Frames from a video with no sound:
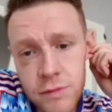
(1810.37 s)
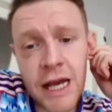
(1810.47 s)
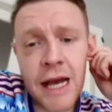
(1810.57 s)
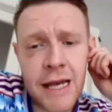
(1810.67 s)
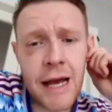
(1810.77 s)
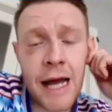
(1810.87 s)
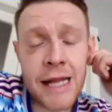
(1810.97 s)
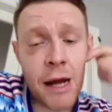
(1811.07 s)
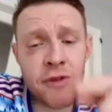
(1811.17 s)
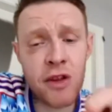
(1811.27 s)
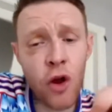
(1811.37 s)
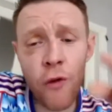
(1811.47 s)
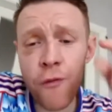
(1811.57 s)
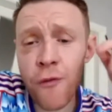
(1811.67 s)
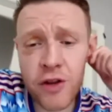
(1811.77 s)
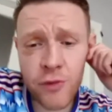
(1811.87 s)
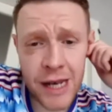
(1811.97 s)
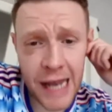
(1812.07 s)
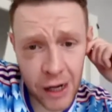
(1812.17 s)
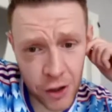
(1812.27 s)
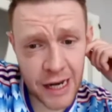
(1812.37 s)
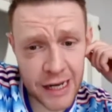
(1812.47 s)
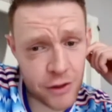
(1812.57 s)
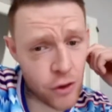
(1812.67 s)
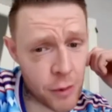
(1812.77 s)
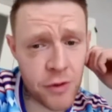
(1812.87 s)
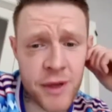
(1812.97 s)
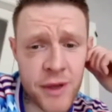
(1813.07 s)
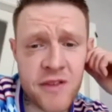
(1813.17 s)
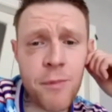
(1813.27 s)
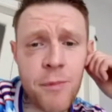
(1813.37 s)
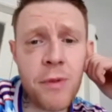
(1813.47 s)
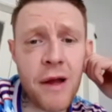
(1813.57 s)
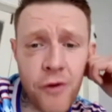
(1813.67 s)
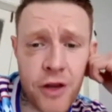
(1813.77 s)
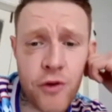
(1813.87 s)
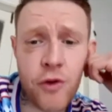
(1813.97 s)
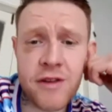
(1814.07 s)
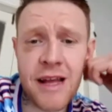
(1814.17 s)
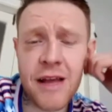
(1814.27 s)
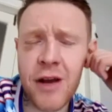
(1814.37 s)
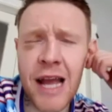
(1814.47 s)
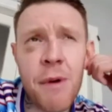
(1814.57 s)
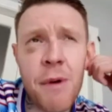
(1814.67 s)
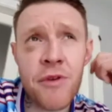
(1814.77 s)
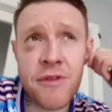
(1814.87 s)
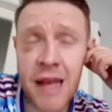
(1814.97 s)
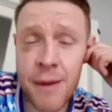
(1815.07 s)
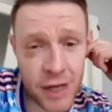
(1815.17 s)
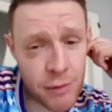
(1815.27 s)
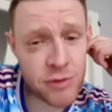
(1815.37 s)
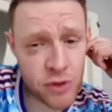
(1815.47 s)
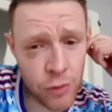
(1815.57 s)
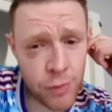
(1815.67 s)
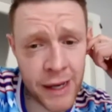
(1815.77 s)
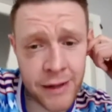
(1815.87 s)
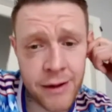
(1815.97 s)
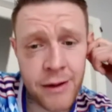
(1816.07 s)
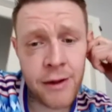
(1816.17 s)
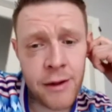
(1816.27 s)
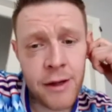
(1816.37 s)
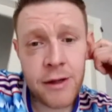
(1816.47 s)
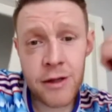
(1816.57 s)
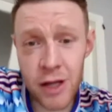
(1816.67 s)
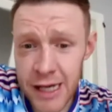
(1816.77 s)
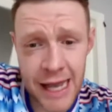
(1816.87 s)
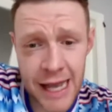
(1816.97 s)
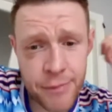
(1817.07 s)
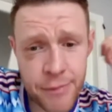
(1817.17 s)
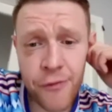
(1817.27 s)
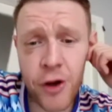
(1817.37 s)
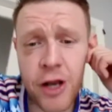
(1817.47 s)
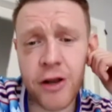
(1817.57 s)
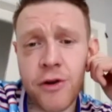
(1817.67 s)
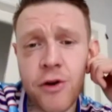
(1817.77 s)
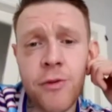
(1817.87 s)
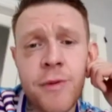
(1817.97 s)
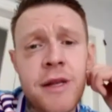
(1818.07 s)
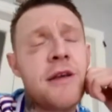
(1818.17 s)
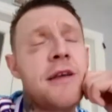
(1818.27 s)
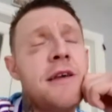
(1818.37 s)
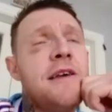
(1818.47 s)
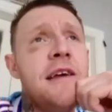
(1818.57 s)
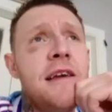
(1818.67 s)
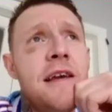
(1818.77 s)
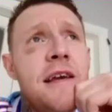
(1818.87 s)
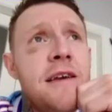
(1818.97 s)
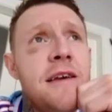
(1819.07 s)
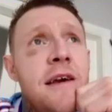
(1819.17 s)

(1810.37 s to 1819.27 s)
Yeah, yeah. And that was a tough fight as well, that guy that he took. That was a big step up, that fight he took in his last. I can't remember his name, but he was good, man. Like, he came to fight, like, you know what I mean? Like, he's